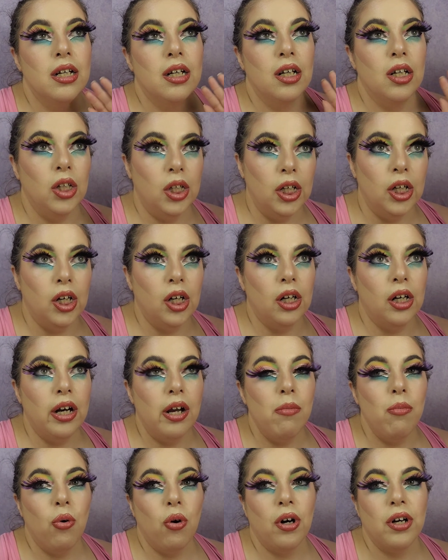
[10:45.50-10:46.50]
glitter and
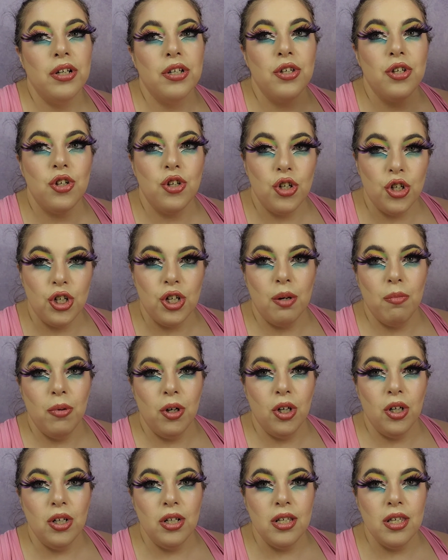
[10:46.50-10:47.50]
more as
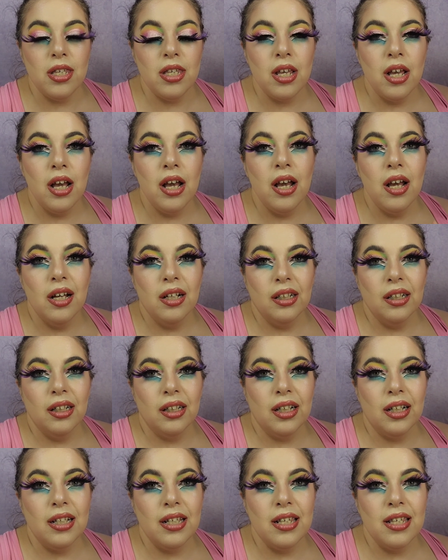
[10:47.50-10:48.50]
shimmers
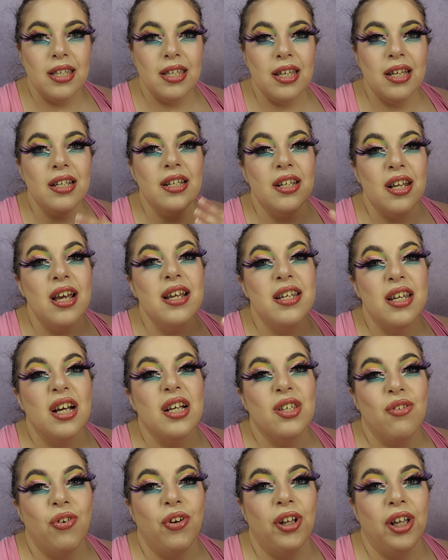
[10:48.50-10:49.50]
because it, it
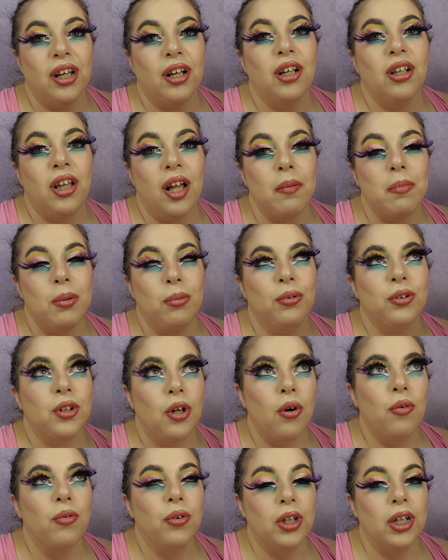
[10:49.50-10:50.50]
does feel like a lot of people
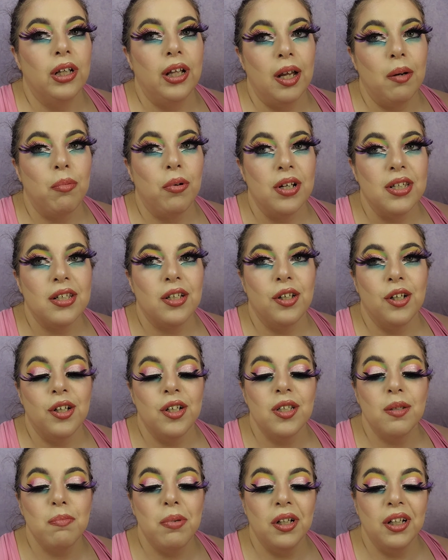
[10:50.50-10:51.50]
don't really like pressed
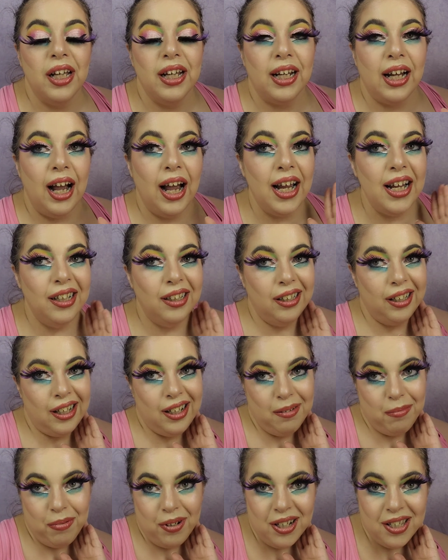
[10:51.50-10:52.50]
glitters, but like I
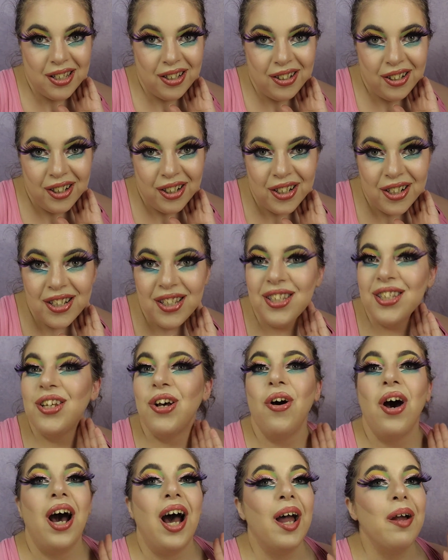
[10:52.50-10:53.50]
like pressed glitters, so
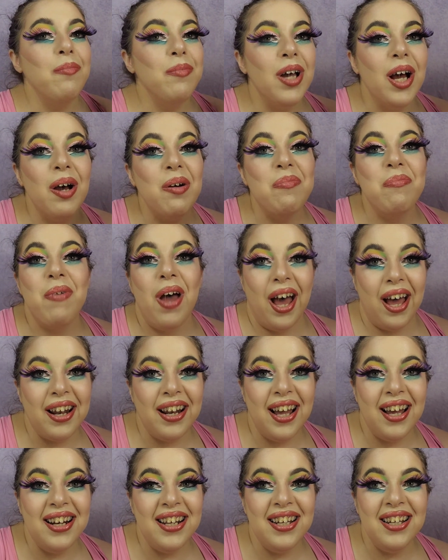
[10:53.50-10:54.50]
I'm not mad
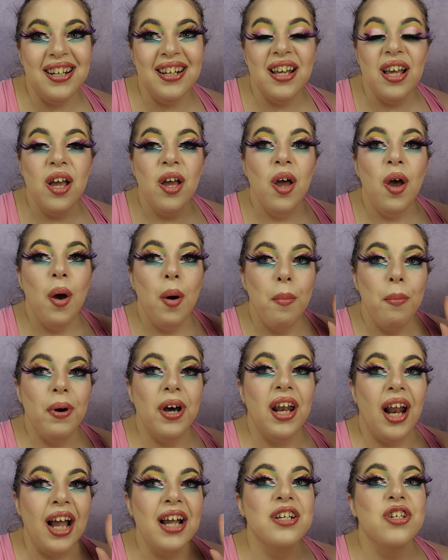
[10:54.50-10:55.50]
at it. But
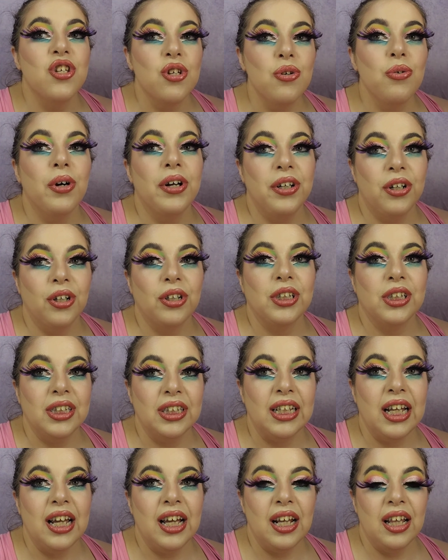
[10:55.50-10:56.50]
I do
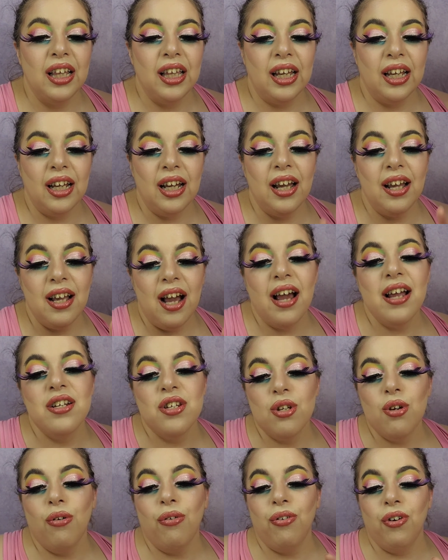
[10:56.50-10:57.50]
understand, like I, I
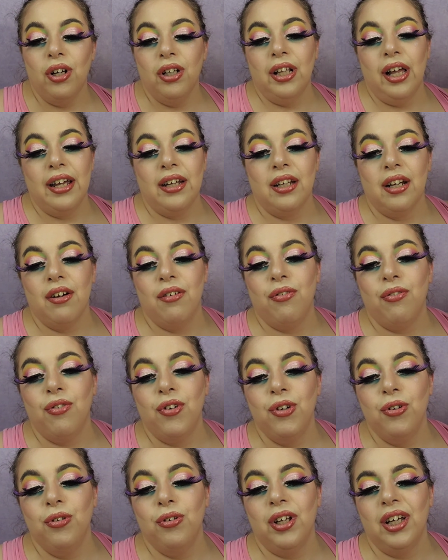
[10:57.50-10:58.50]
do feel like a
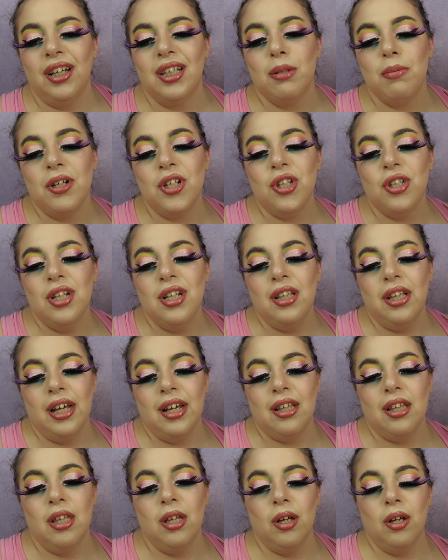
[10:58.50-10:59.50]
few, like especially like
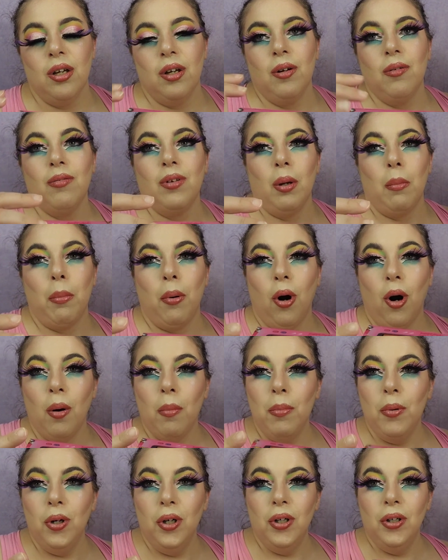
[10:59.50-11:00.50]
the, the
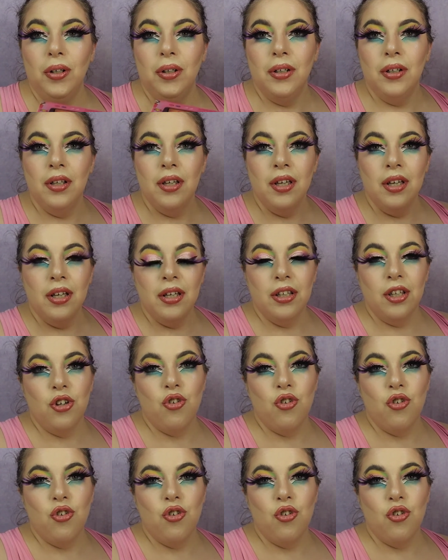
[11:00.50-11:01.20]
purple, the